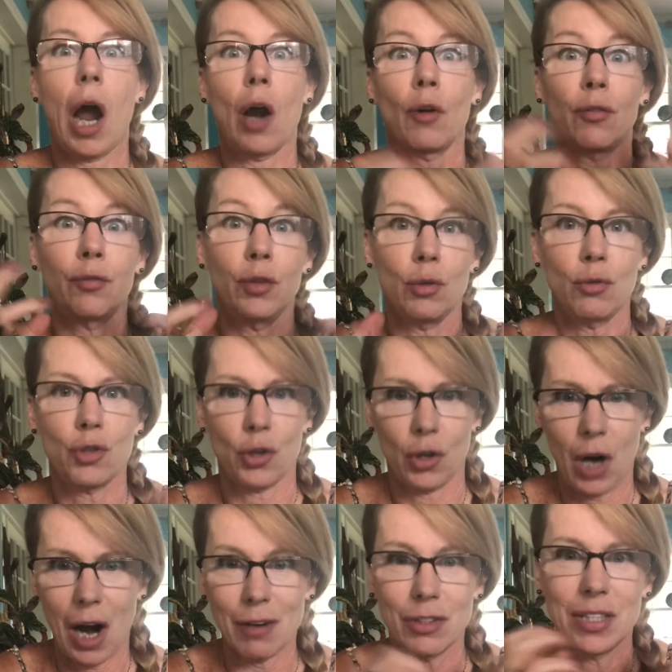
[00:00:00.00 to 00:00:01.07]
our
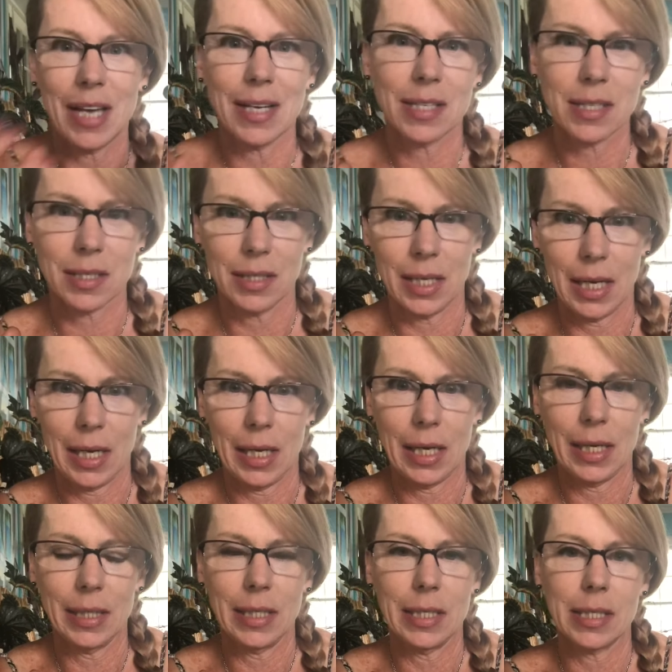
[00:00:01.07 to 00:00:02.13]
future, our destiny.
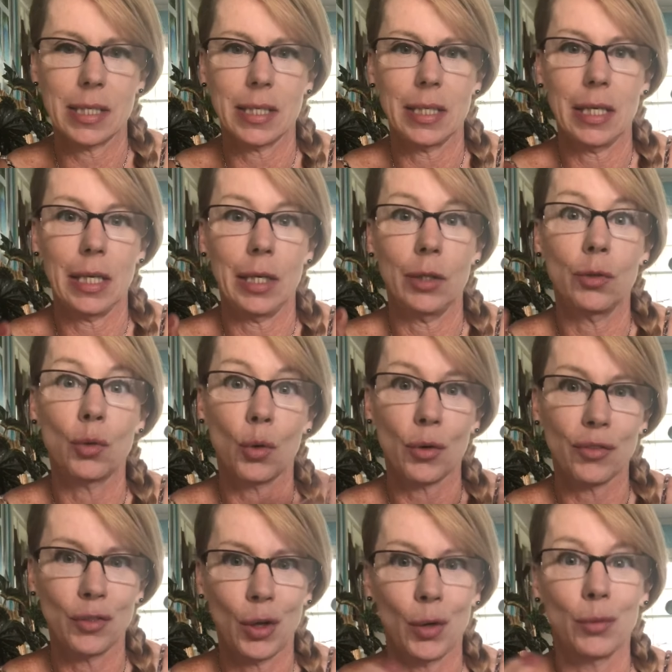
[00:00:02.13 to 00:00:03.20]
It is the
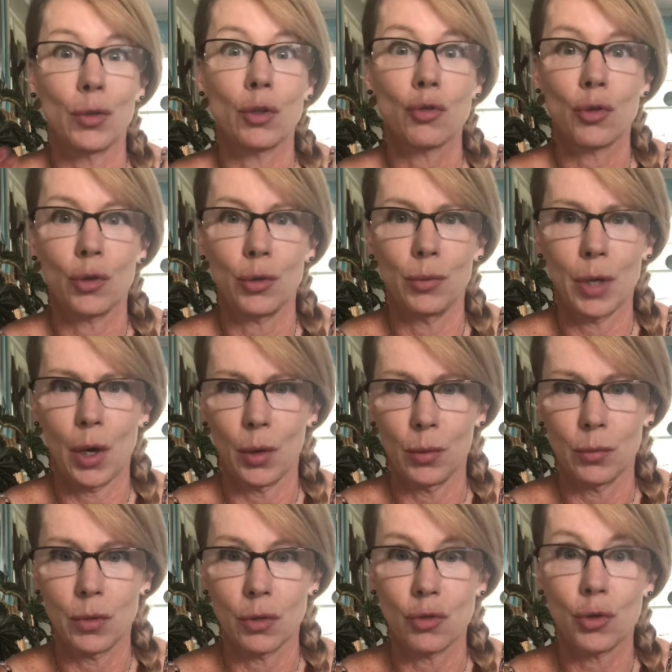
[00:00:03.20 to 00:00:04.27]
north node, the true
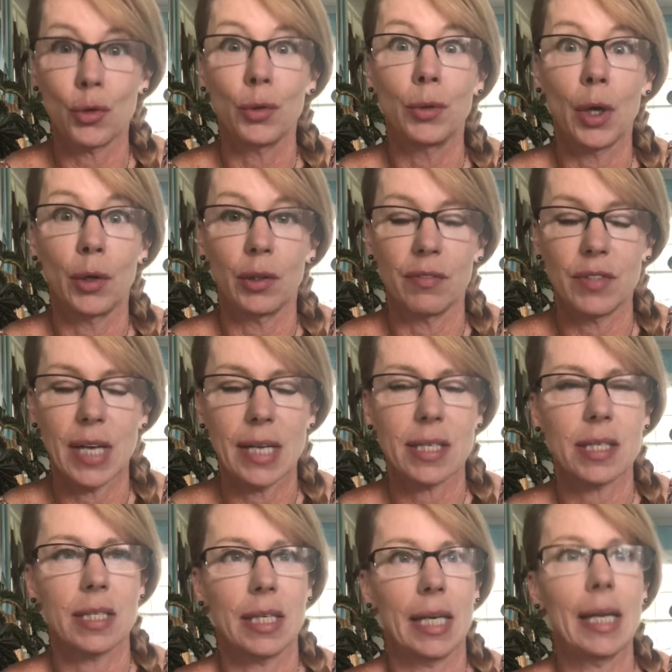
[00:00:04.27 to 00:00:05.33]
node of
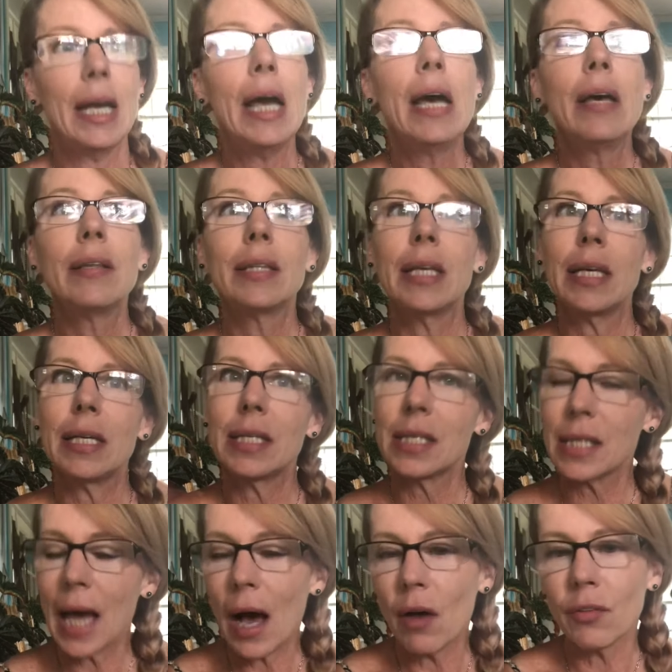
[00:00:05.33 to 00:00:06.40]
destiny. The
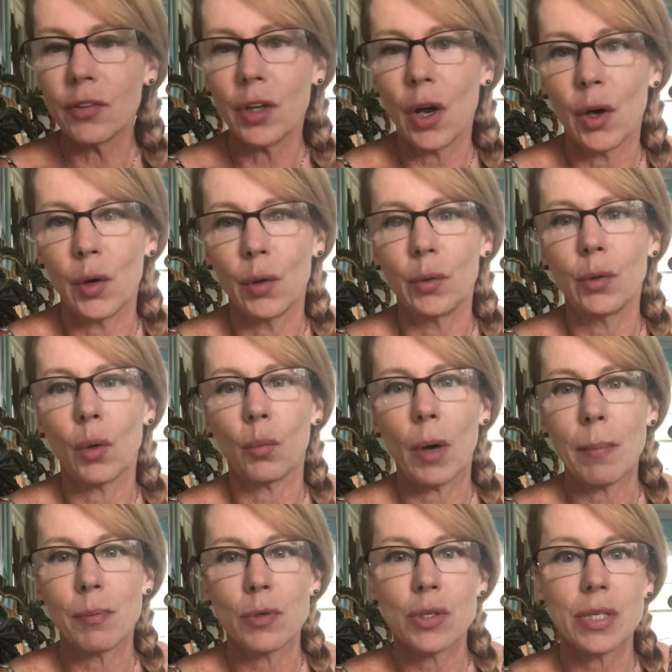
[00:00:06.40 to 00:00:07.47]
south node
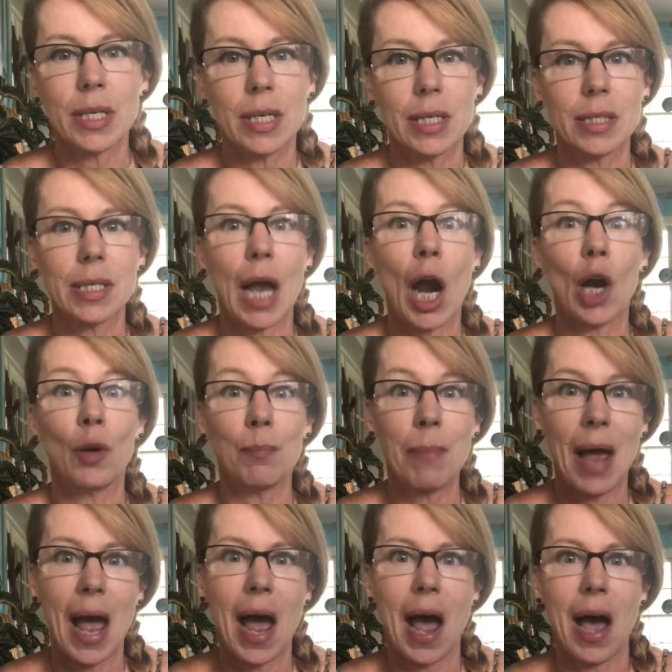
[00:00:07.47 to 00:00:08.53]
represents our
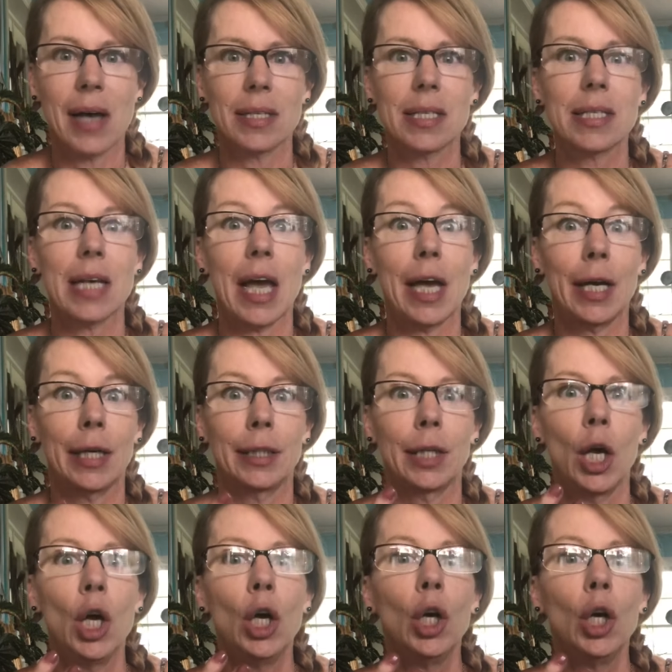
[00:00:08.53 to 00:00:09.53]
past and